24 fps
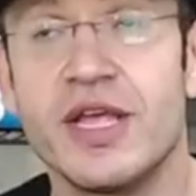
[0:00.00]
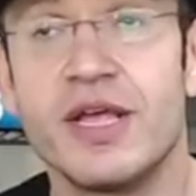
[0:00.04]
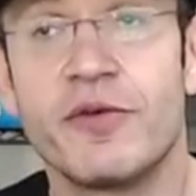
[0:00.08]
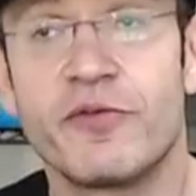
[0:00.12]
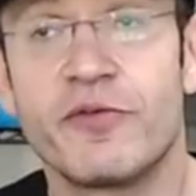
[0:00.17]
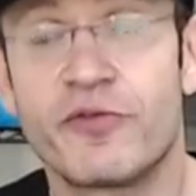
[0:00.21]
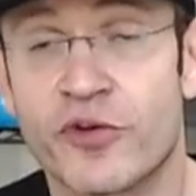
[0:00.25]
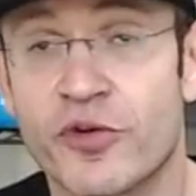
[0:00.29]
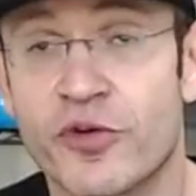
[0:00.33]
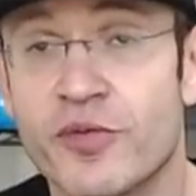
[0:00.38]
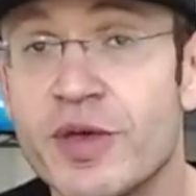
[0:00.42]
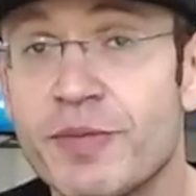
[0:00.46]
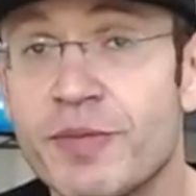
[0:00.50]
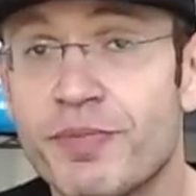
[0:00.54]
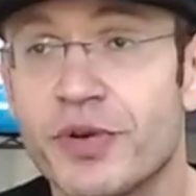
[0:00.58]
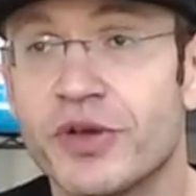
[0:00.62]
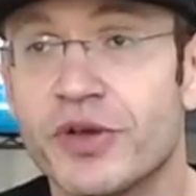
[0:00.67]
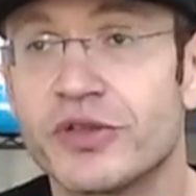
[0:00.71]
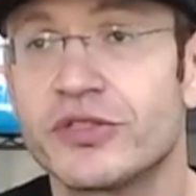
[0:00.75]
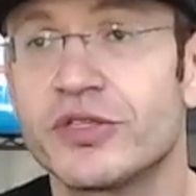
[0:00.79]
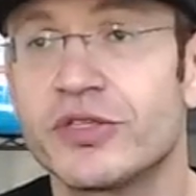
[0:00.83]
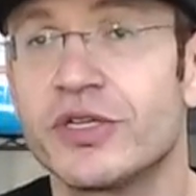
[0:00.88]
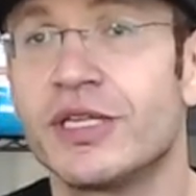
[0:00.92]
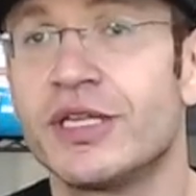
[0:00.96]
For me
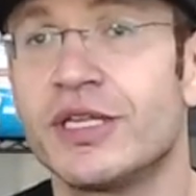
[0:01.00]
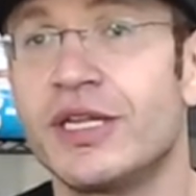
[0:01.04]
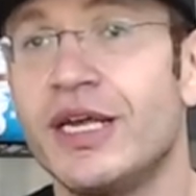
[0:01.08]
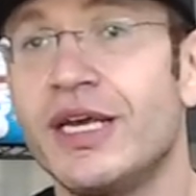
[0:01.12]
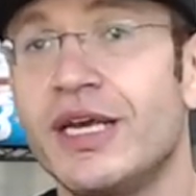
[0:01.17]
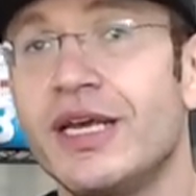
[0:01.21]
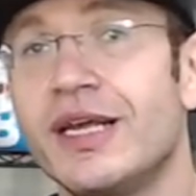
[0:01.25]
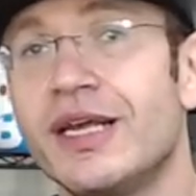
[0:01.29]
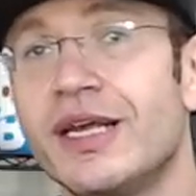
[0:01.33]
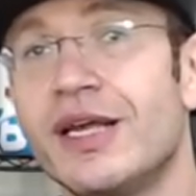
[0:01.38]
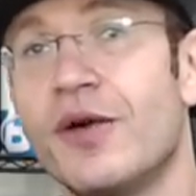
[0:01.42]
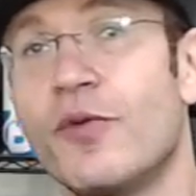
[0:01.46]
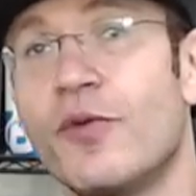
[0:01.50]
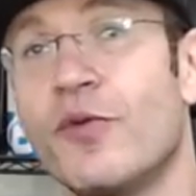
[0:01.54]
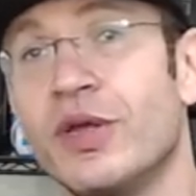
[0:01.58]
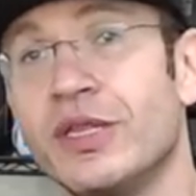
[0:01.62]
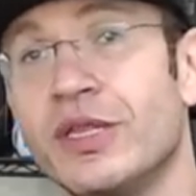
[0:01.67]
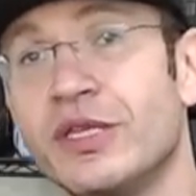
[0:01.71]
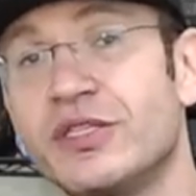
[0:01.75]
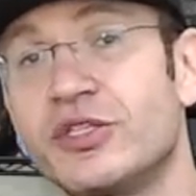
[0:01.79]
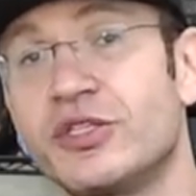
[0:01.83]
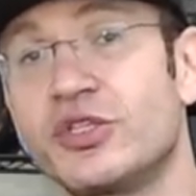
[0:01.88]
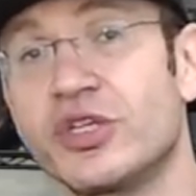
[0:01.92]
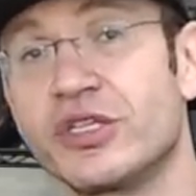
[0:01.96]
personally, when
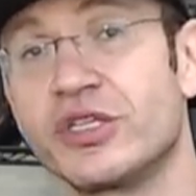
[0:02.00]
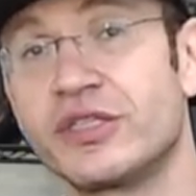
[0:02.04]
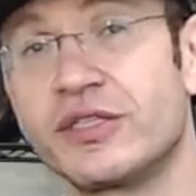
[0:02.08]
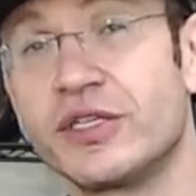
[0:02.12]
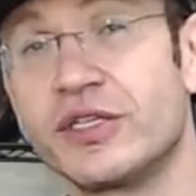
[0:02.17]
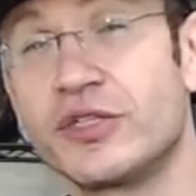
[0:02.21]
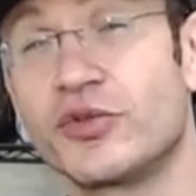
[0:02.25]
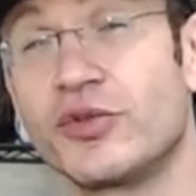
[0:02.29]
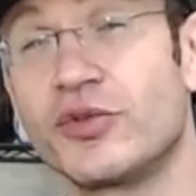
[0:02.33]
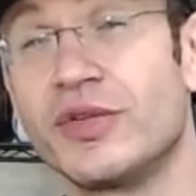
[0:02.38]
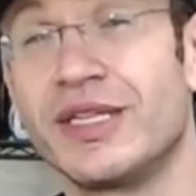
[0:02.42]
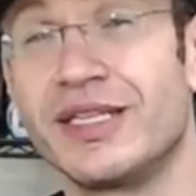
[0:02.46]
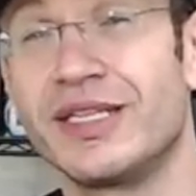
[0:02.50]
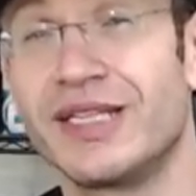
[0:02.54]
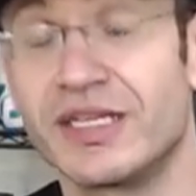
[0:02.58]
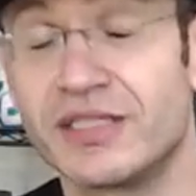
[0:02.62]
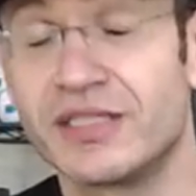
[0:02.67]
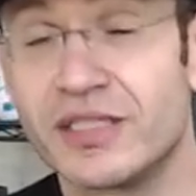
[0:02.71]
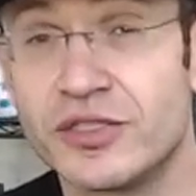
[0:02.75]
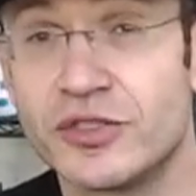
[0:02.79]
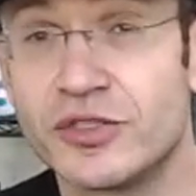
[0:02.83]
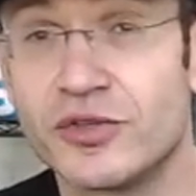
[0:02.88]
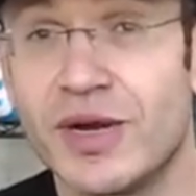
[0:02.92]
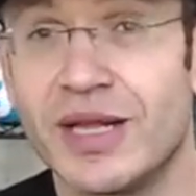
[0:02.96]
it's just citrulline, it
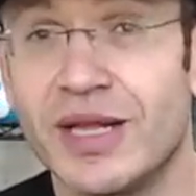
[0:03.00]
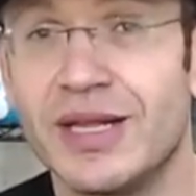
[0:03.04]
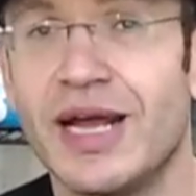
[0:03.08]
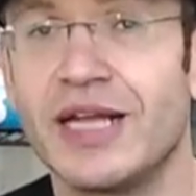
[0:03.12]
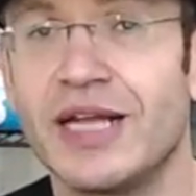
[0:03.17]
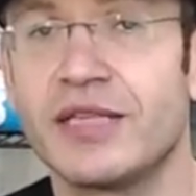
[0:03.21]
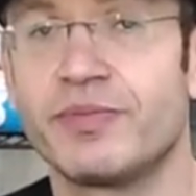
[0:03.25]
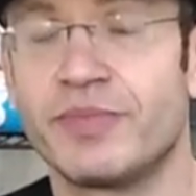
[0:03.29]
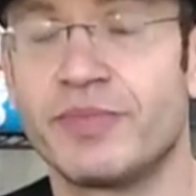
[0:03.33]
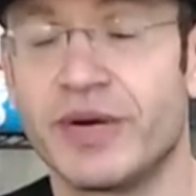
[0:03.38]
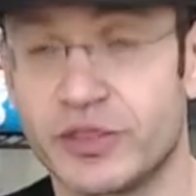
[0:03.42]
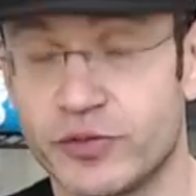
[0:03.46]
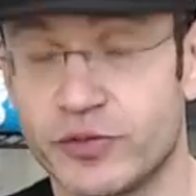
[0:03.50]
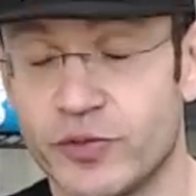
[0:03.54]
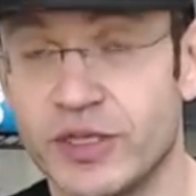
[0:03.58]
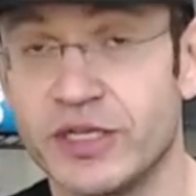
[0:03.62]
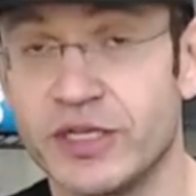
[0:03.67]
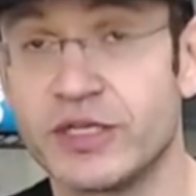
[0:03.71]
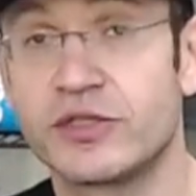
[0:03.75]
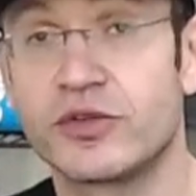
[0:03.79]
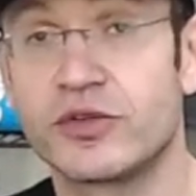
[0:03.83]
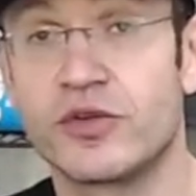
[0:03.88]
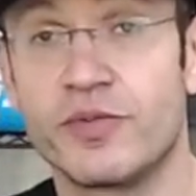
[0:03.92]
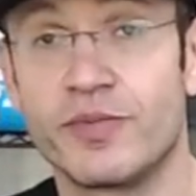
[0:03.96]
doesn't do a lot, but when
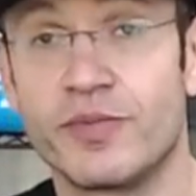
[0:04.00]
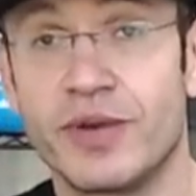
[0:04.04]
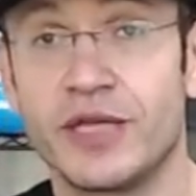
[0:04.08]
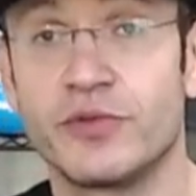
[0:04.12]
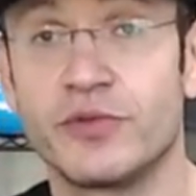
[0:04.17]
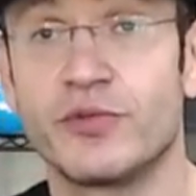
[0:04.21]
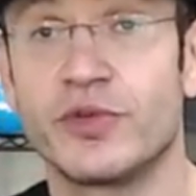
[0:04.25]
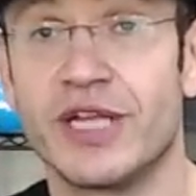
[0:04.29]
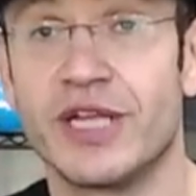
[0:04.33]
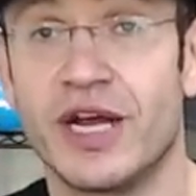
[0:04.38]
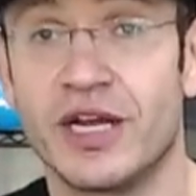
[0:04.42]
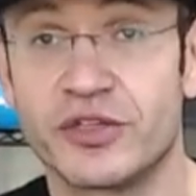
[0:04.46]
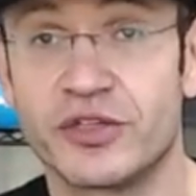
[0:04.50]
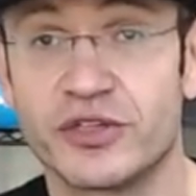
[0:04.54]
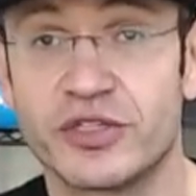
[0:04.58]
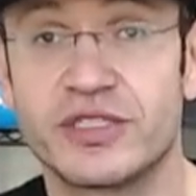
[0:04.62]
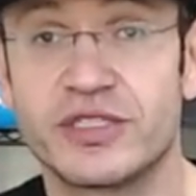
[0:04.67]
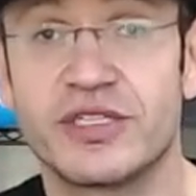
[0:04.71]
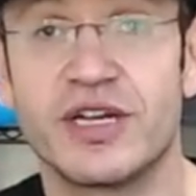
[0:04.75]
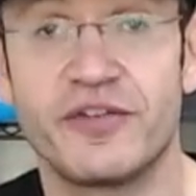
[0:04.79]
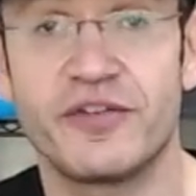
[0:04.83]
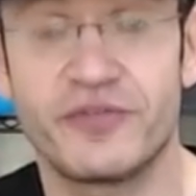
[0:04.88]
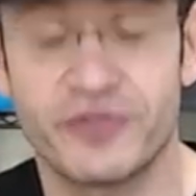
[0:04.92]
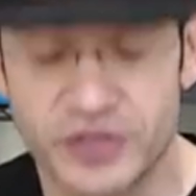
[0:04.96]
it's combined with other
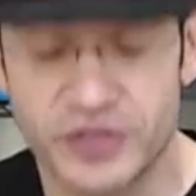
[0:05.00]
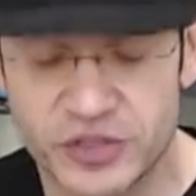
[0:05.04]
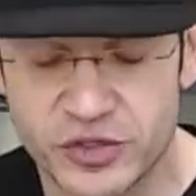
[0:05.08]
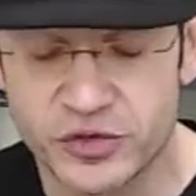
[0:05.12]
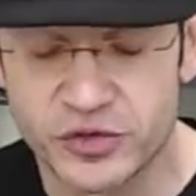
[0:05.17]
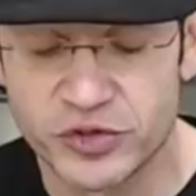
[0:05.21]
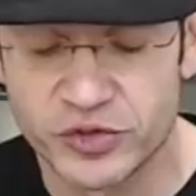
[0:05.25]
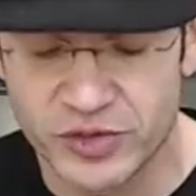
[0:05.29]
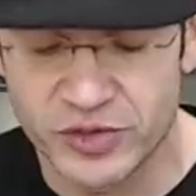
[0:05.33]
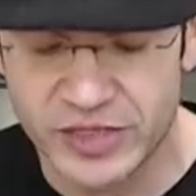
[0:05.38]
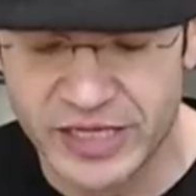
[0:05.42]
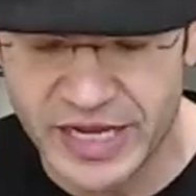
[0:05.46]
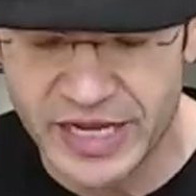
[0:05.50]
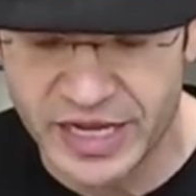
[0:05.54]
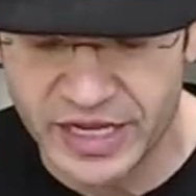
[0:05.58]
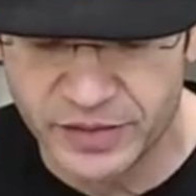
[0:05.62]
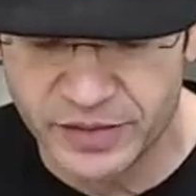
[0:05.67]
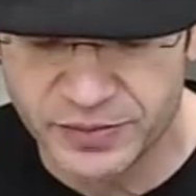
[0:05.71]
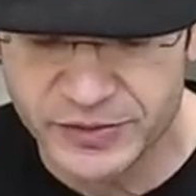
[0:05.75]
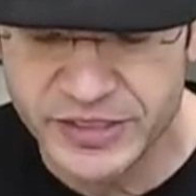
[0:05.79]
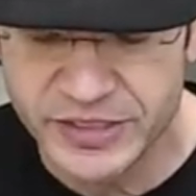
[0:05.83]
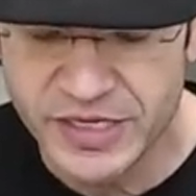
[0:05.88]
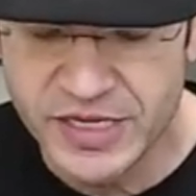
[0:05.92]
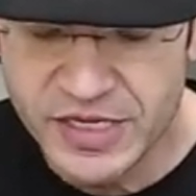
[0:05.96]
stuff, it usually
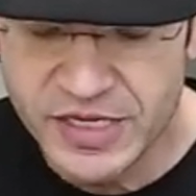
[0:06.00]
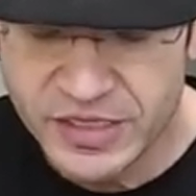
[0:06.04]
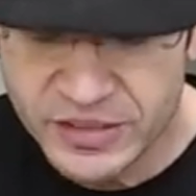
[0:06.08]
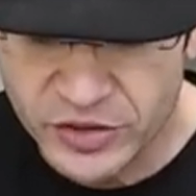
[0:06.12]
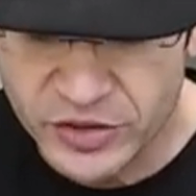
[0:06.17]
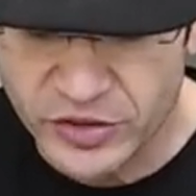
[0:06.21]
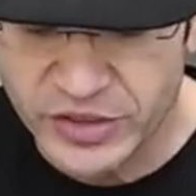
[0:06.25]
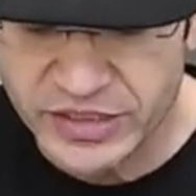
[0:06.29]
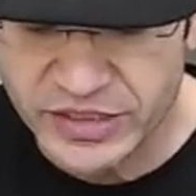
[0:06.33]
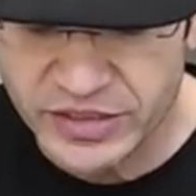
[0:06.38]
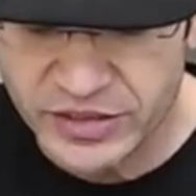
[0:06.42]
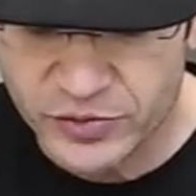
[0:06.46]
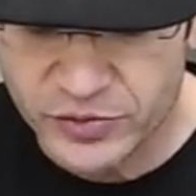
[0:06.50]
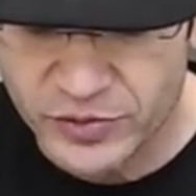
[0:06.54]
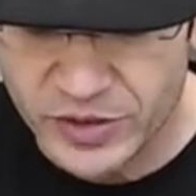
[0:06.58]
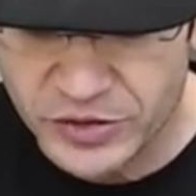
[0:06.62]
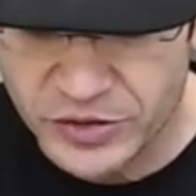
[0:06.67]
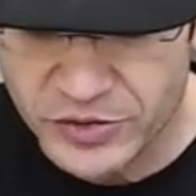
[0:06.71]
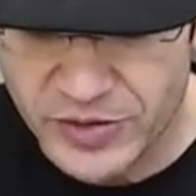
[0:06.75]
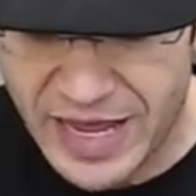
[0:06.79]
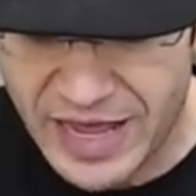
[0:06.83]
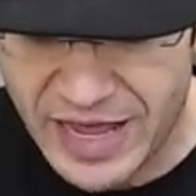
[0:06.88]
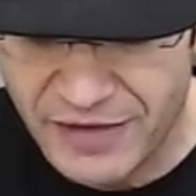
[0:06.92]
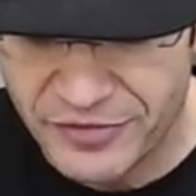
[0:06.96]
helps. So this is what
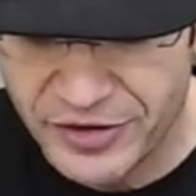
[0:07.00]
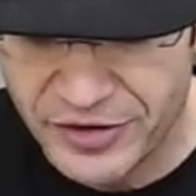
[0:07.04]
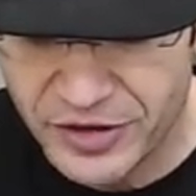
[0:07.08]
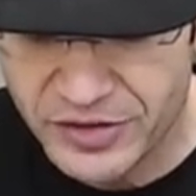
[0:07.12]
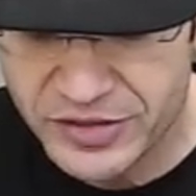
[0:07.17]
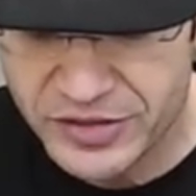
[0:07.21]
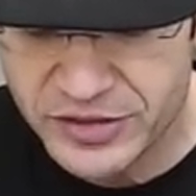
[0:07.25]
you have here.